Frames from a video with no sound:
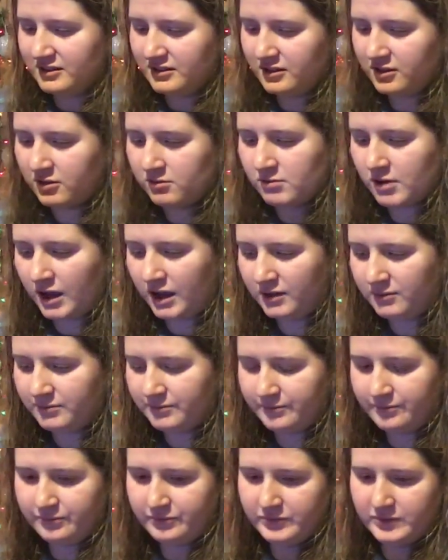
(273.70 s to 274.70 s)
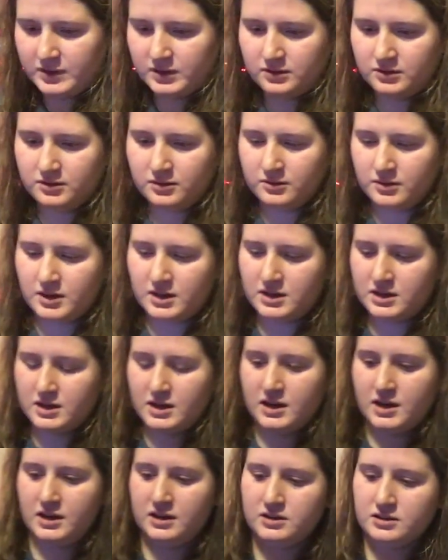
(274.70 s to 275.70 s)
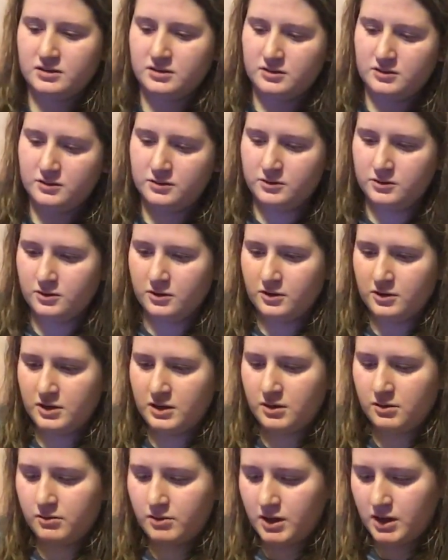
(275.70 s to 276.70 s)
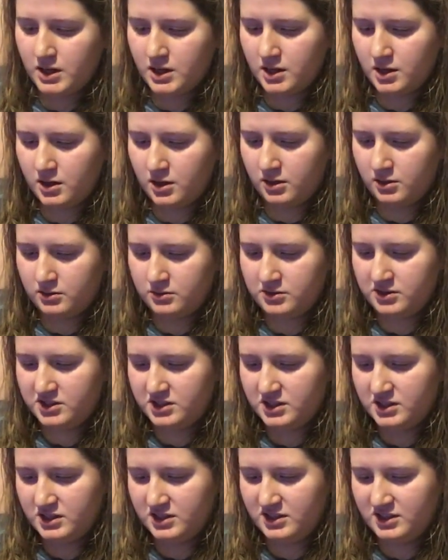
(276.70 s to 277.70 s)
Alright. So then I stir it around.